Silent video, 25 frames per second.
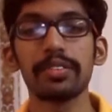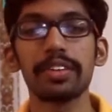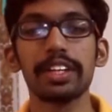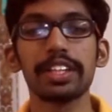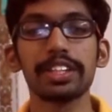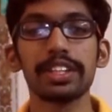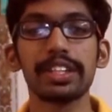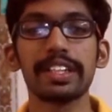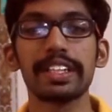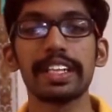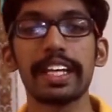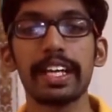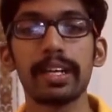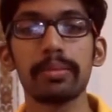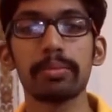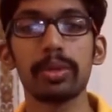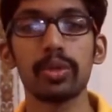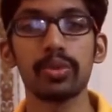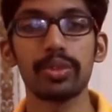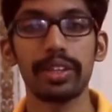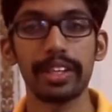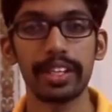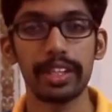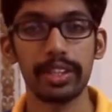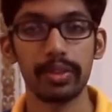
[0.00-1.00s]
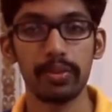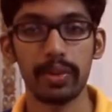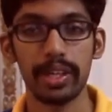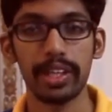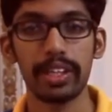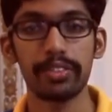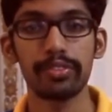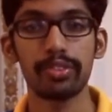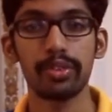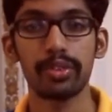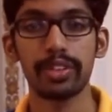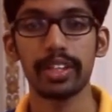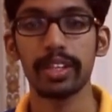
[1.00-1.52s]
innovation came out in
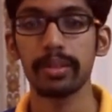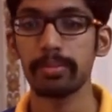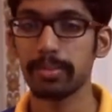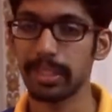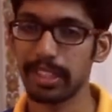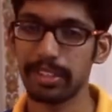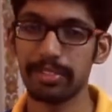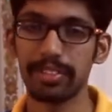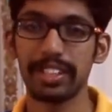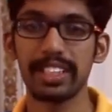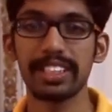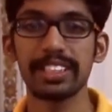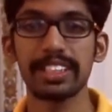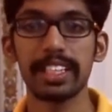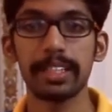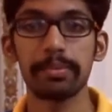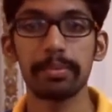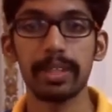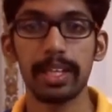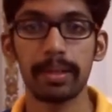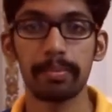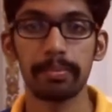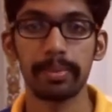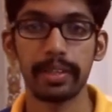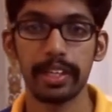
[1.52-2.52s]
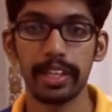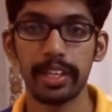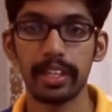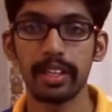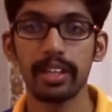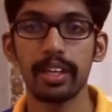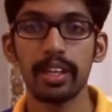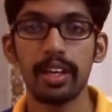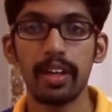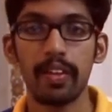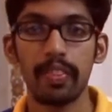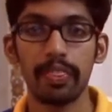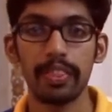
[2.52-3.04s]
2014 by the very same company.
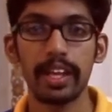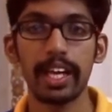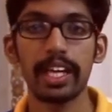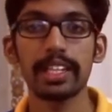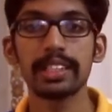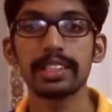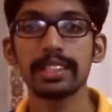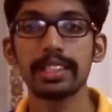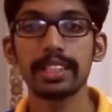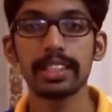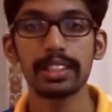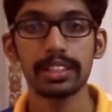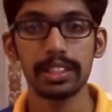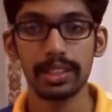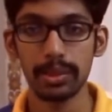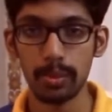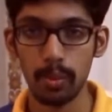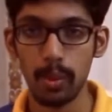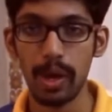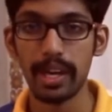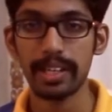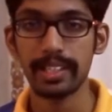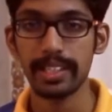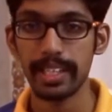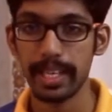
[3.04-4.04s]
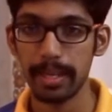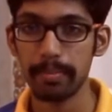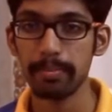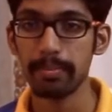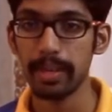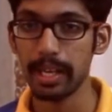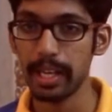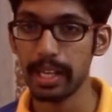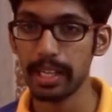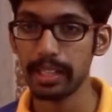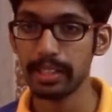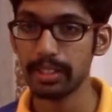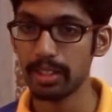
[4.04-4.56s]
The HTC One
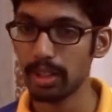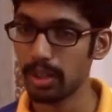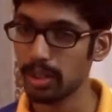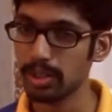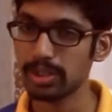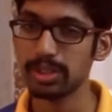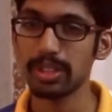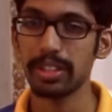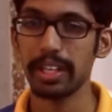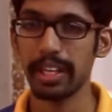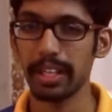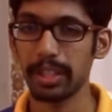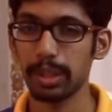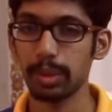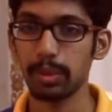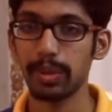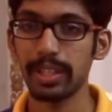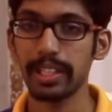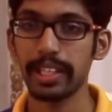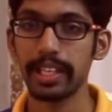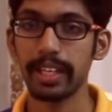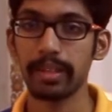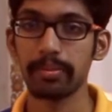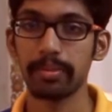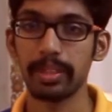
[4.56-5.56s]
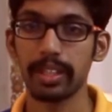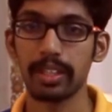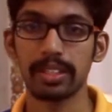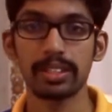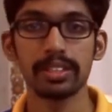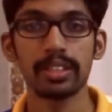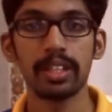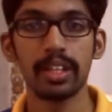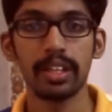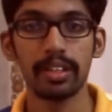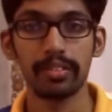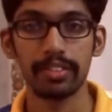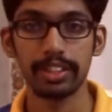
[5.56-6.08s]
M8 also had dual
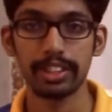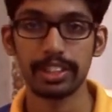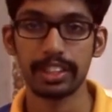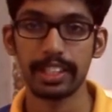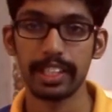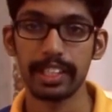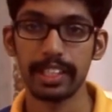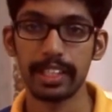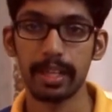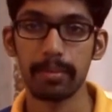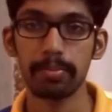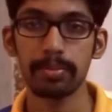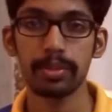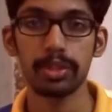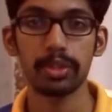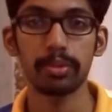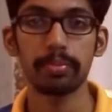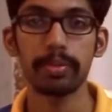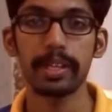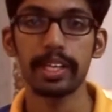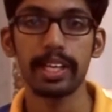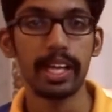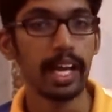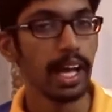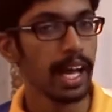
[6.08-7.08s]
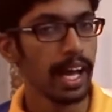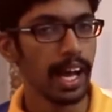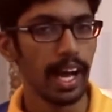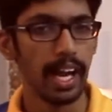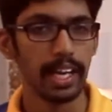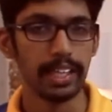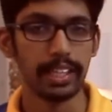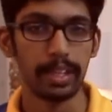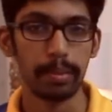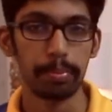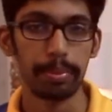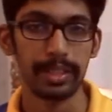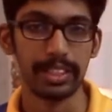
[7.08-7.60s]
cameras which they dubbed to be
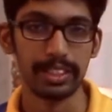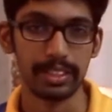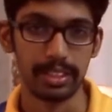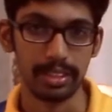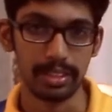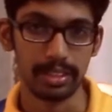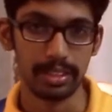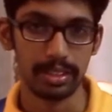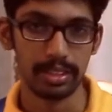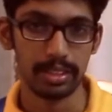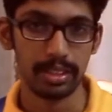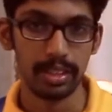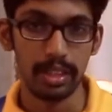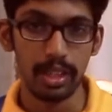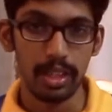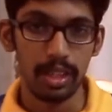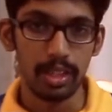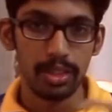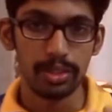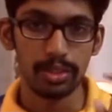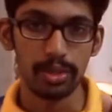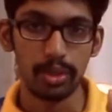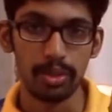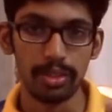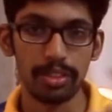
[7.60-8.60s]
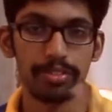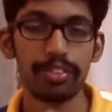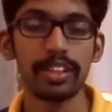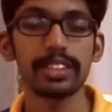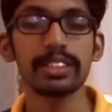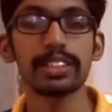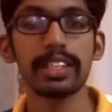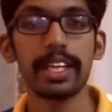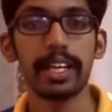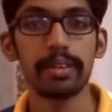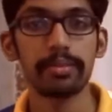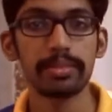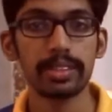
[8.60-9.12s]
ultra pixels. So the
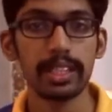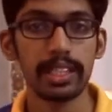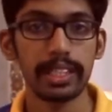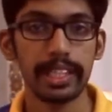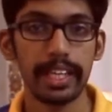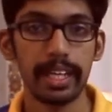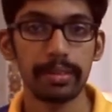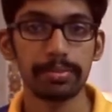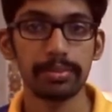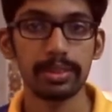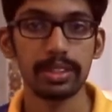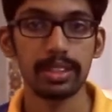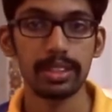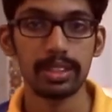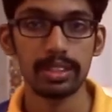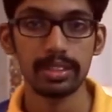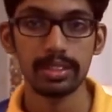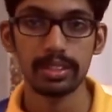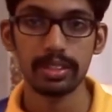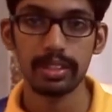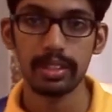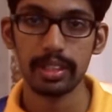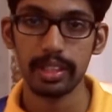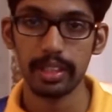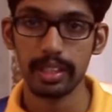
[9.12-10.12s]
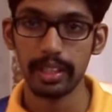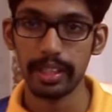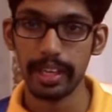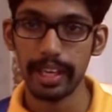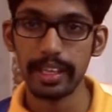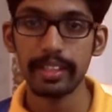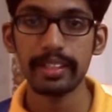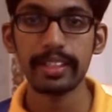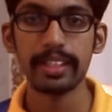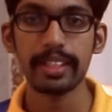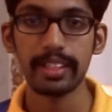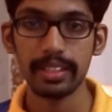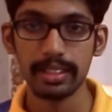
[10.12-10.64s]
first camera captures the
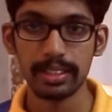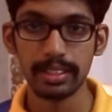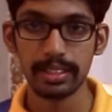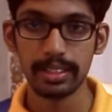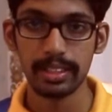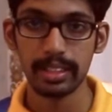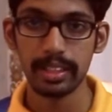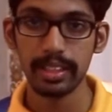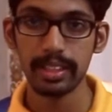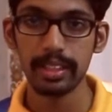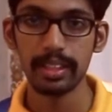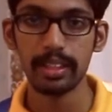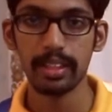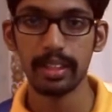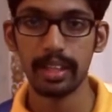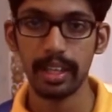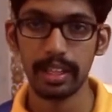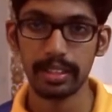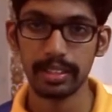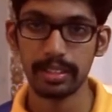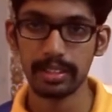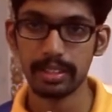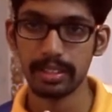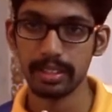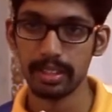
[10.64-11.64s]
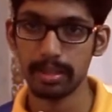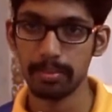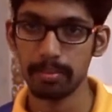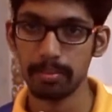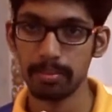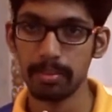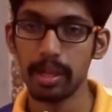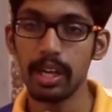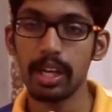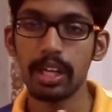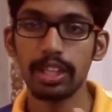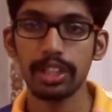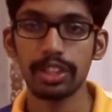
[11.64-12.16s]
entire scene at
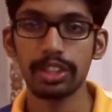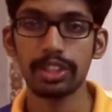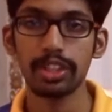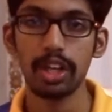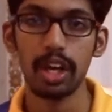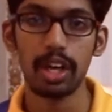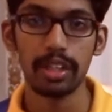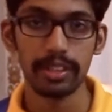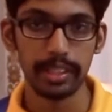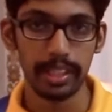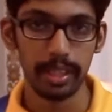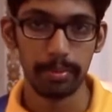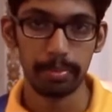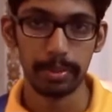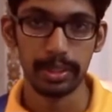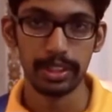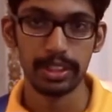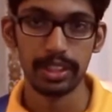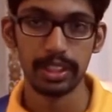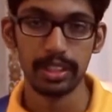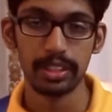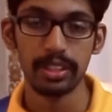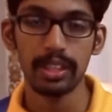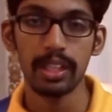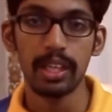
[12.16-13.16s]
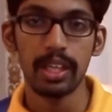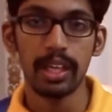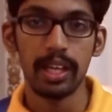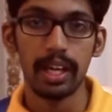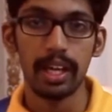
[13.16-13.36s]
some short aperture